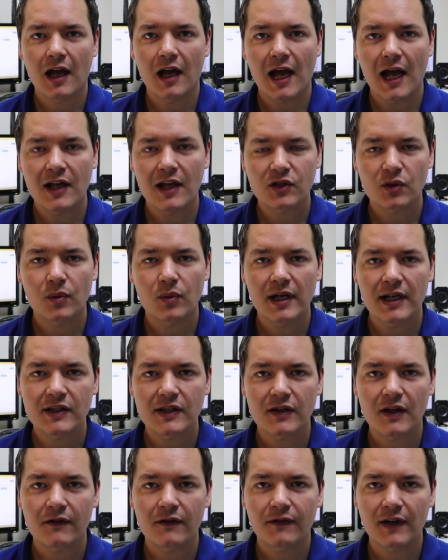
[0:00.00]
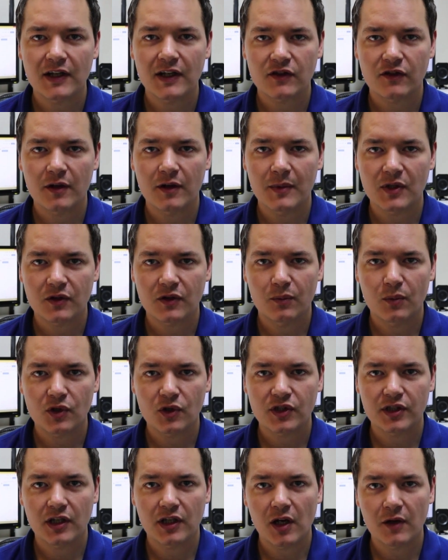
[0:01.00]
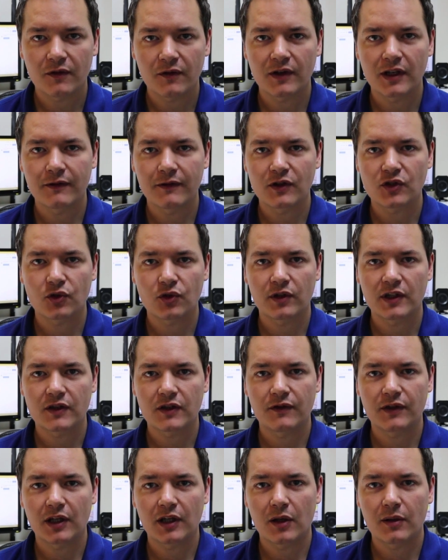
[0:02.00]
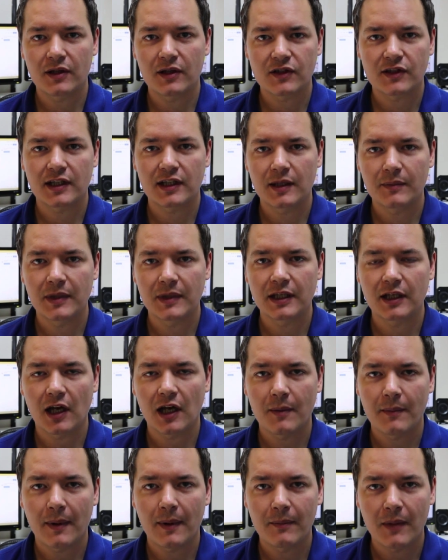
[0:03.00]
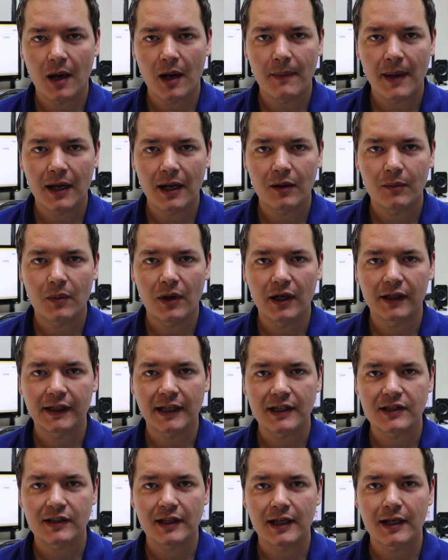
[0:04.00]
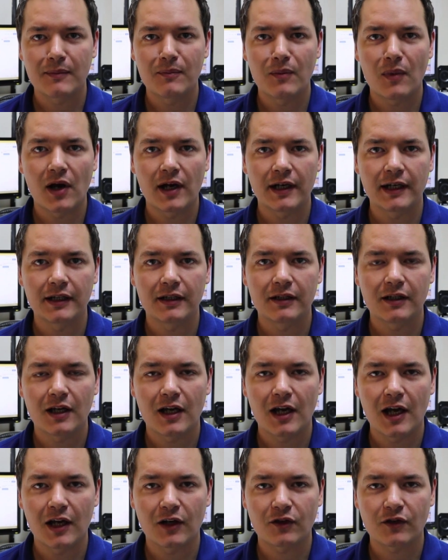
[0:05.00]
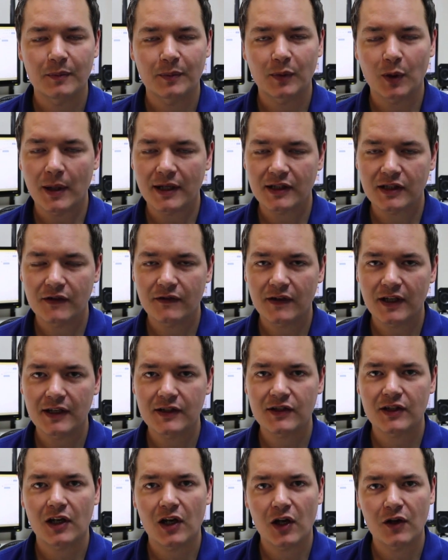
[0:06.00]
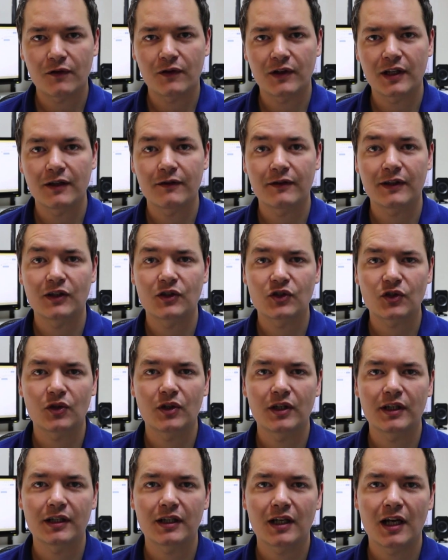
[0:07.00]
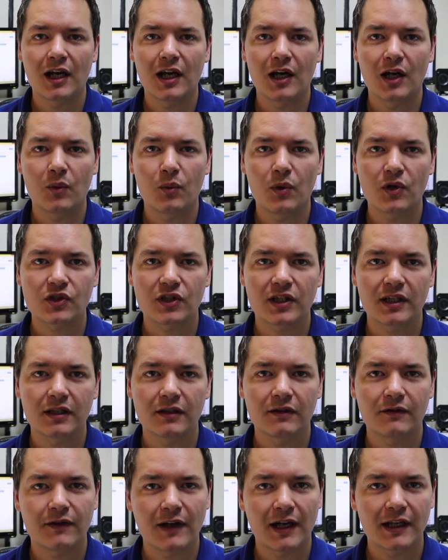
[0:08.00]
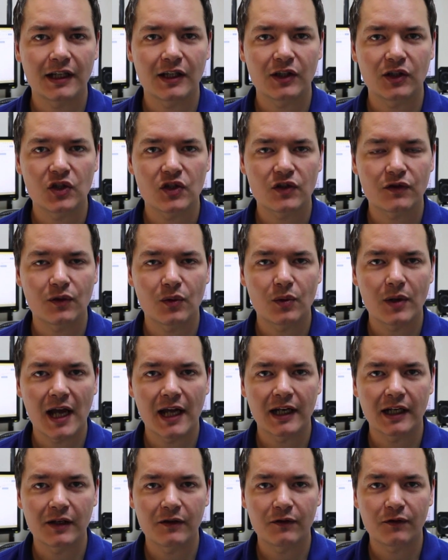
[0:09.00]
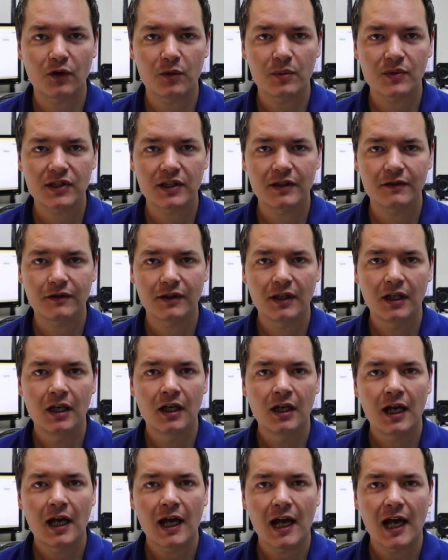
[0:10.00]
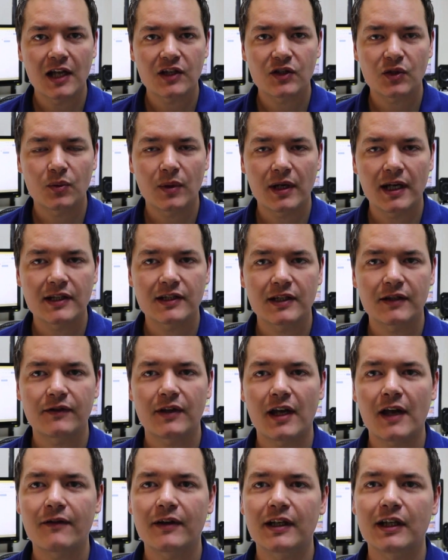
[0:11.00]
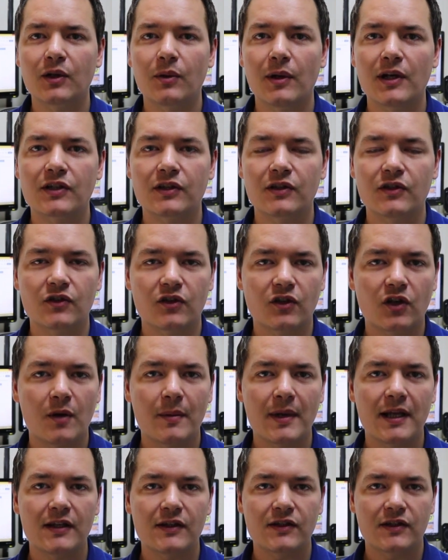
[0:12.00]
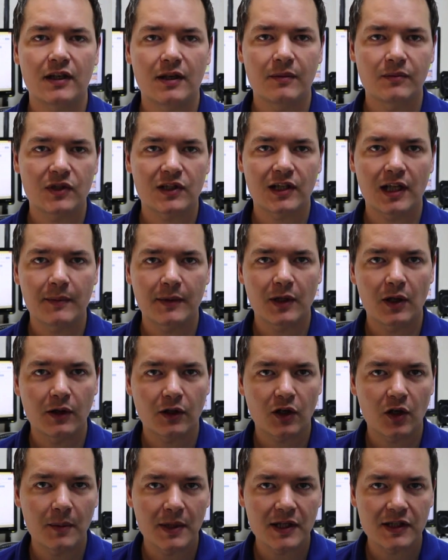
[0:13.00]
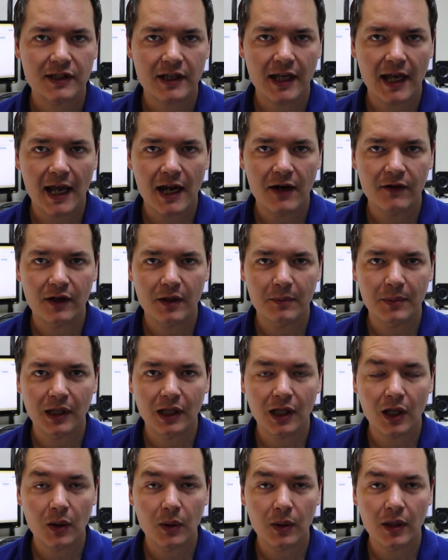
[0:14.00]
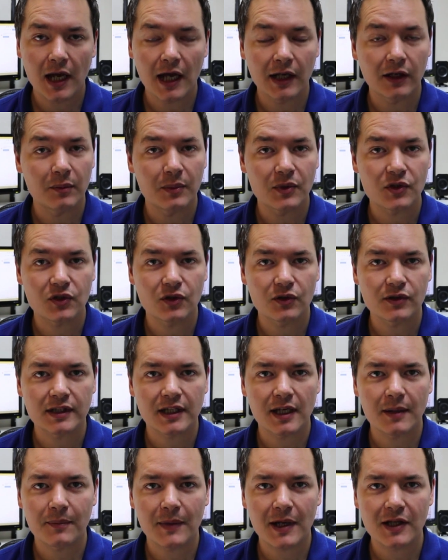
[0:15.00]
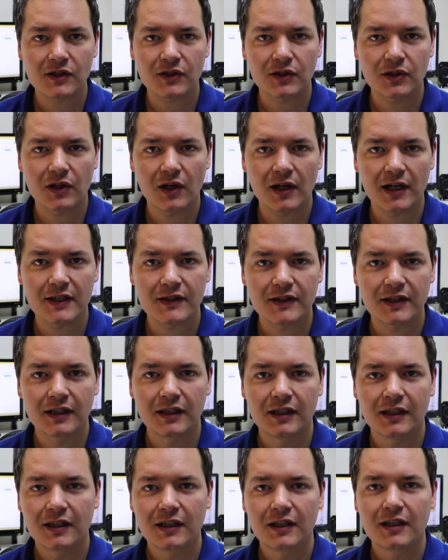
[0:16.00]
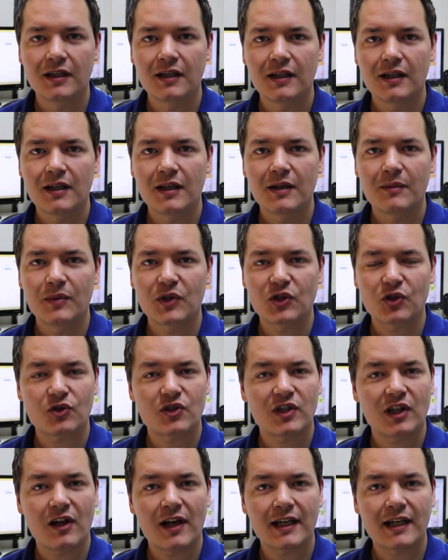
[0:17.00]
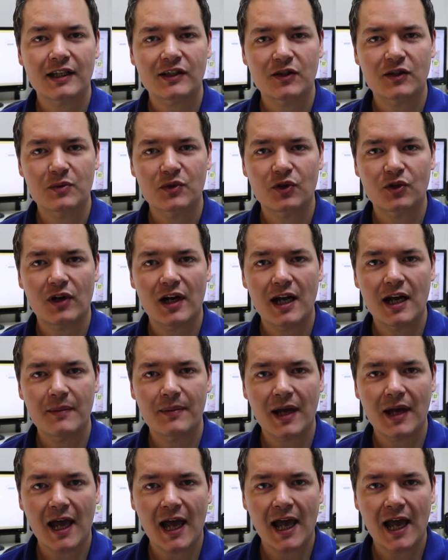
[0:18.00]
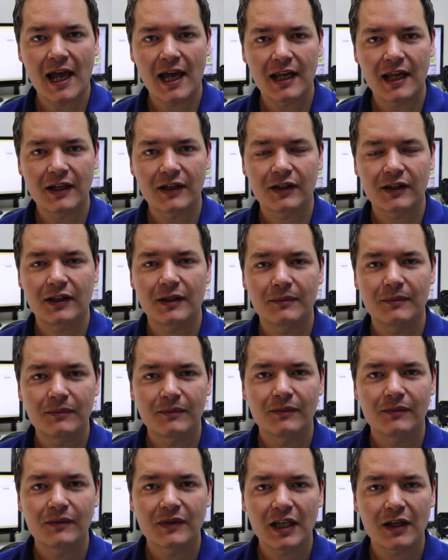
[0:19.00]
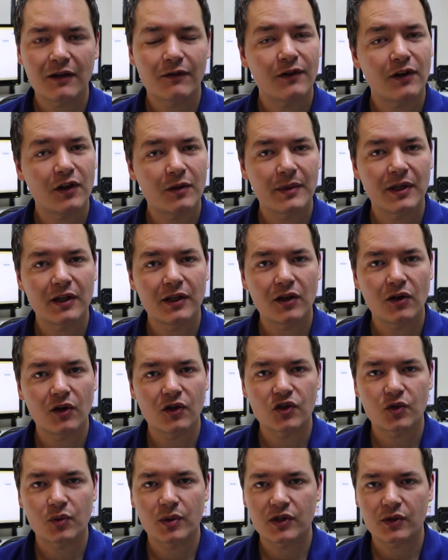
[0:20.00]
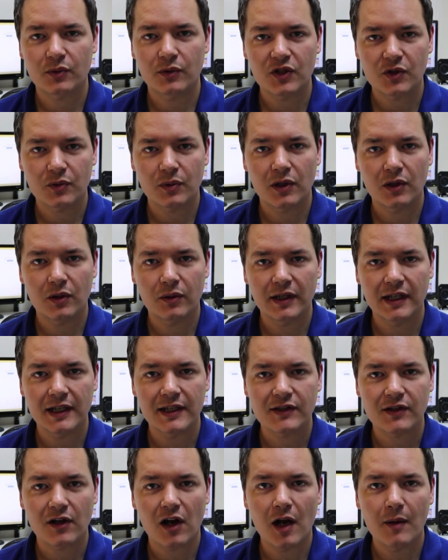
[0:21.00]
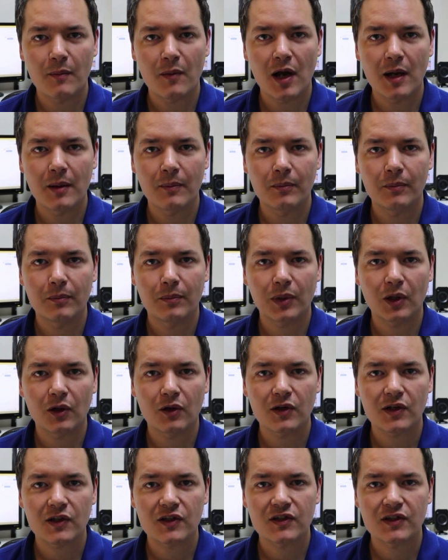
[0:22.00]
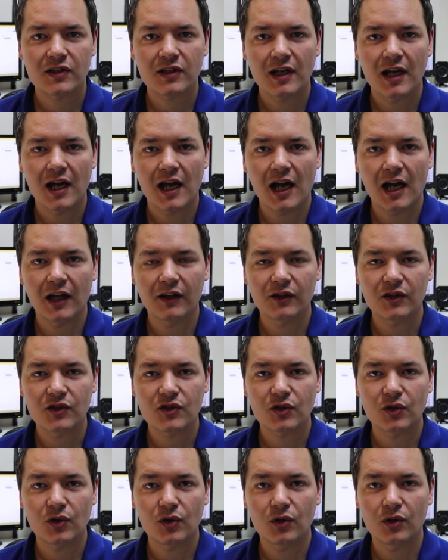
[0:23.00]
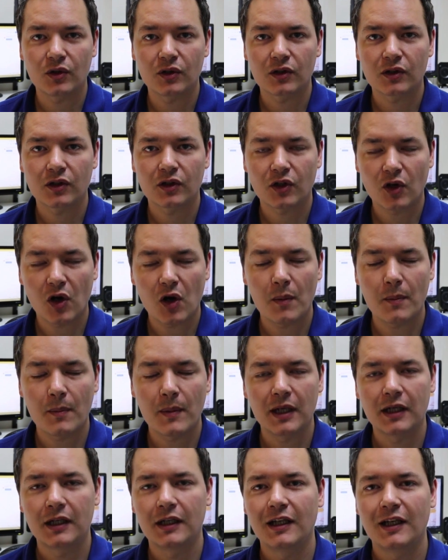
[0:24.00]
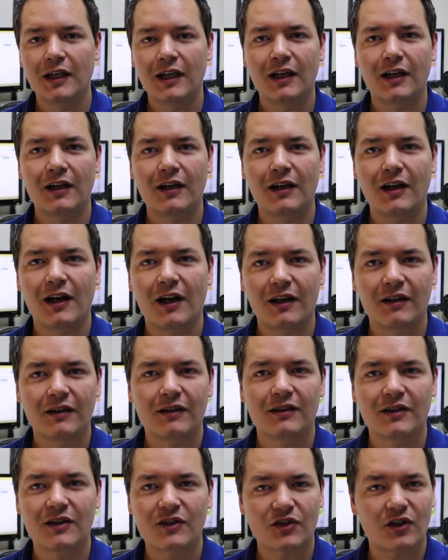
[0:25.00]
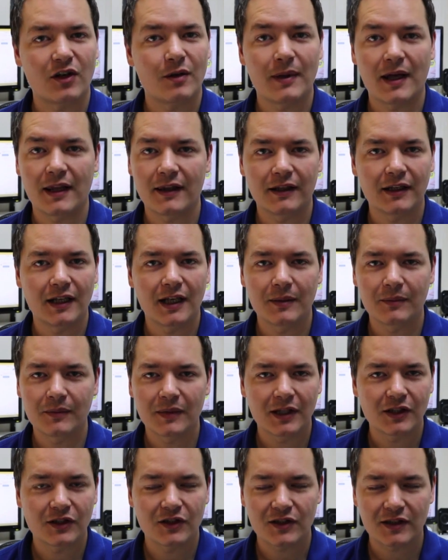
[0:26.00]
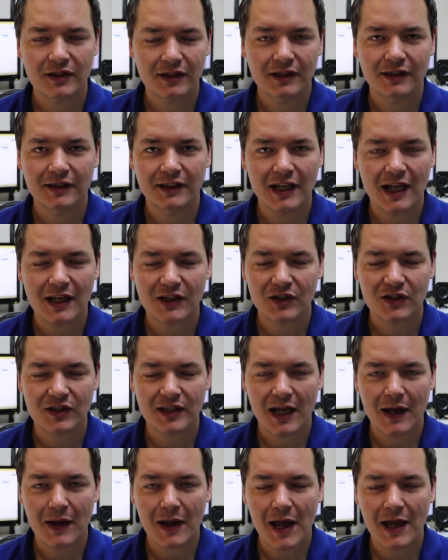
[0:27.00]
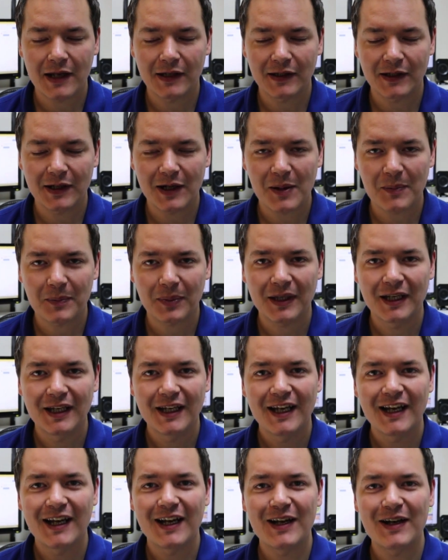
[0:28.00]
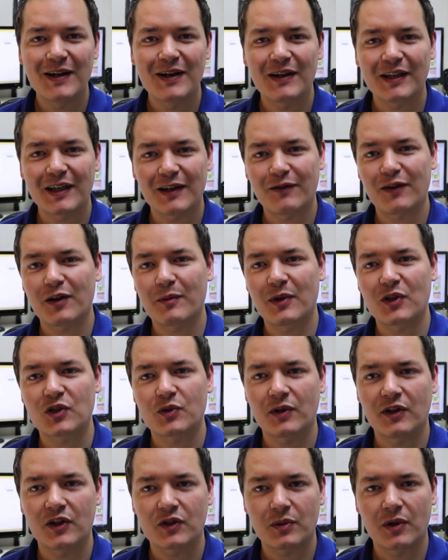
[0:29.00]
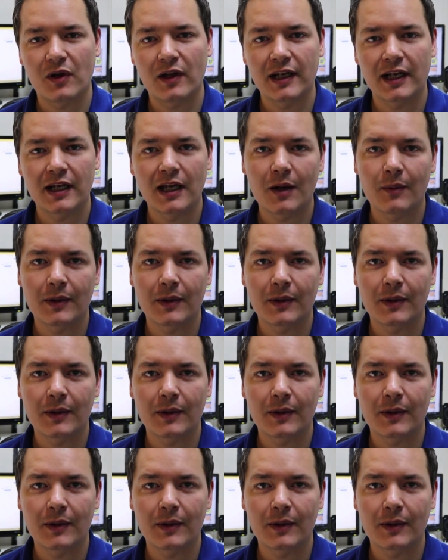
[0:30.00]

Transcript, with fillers: As always, thanks very much for watching. Hopefully you've enjoyed this video and seeing me go about my day-to-day mining uh, crypto activities. Hopefully you've enjoyed uh, watching, found it useful and informative. As always, if you have any questions or comments, um, just let me know in the comments area below, and I'll be sure to get back to you guys. Be sure to like, subscribe, and um, yeah, follow me on Twitter as well. It's iMineBlocks underscore com. Uh, sorry about the name. It just that's just how it ended up. Uh, yeah, follow me on Twitter as well, and then that